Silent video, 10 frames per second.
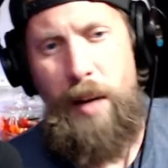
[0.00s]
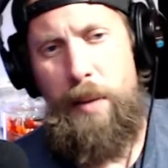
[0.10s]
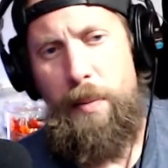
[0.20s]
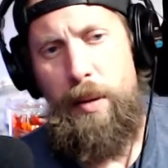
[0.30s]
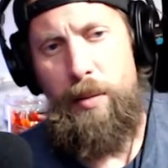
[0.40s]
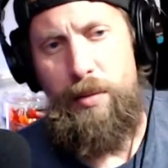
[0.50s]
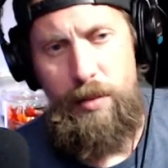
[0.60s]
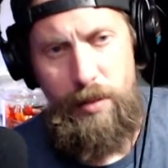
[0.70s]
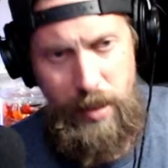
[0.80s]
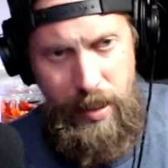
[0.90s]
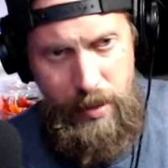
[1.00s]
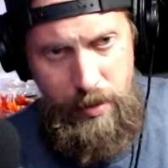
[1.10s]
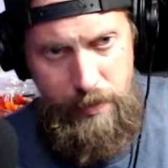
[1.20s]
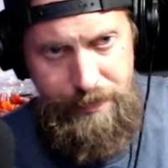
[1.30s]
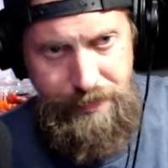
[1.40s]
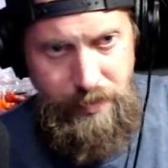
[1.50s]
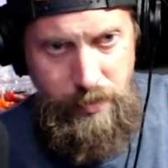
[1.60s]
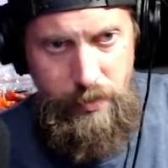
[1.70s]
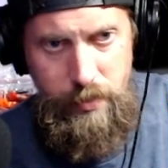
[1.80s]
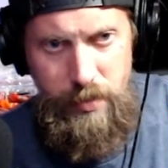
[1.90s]
Not many people look like they're
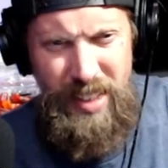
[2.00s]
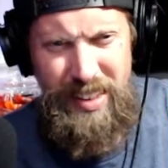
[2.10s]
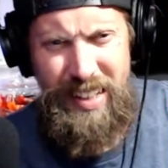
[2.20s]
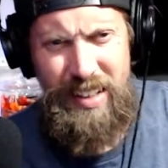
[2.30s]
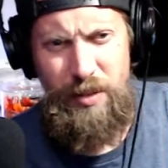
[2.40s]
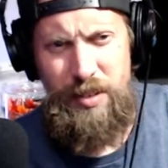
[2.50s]
think